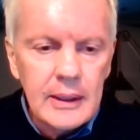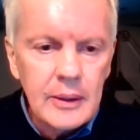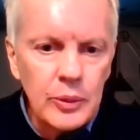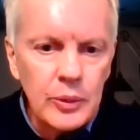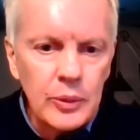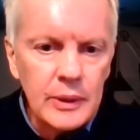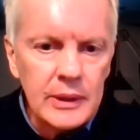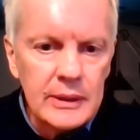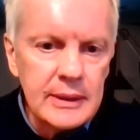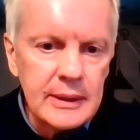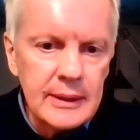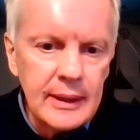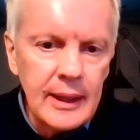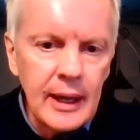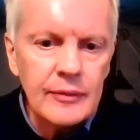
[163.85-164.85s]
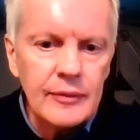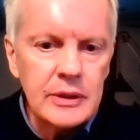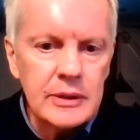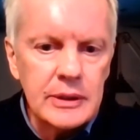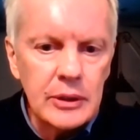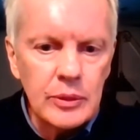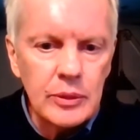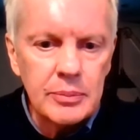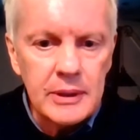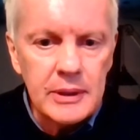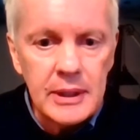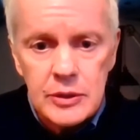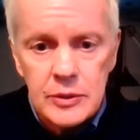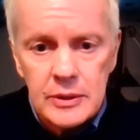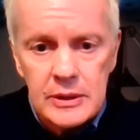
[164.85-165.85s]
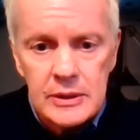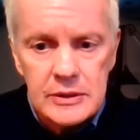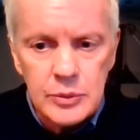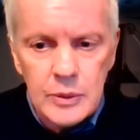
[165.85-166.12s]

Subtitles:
We didn't have to deal with pedestrians.